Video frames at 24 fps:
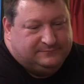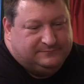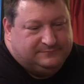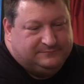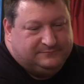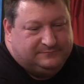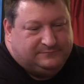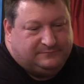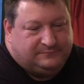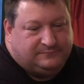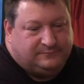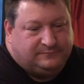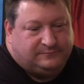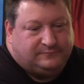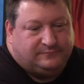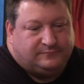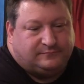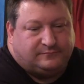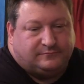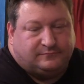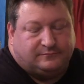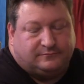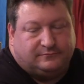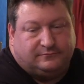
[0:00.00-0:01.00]

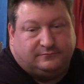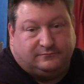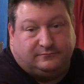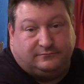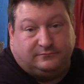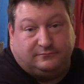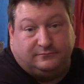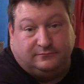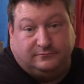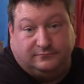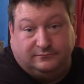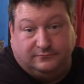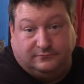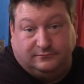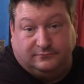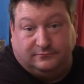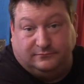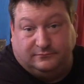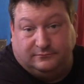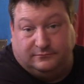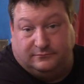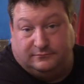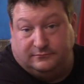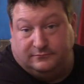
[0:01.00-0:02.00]

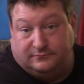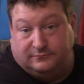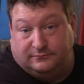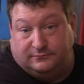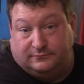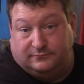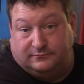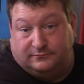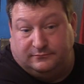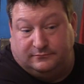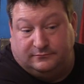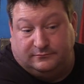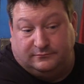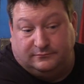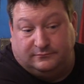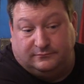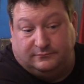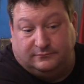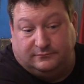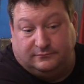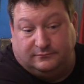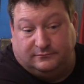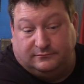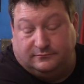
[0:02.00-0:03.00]

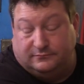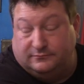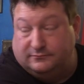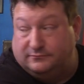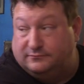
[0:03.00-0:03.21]
(silent)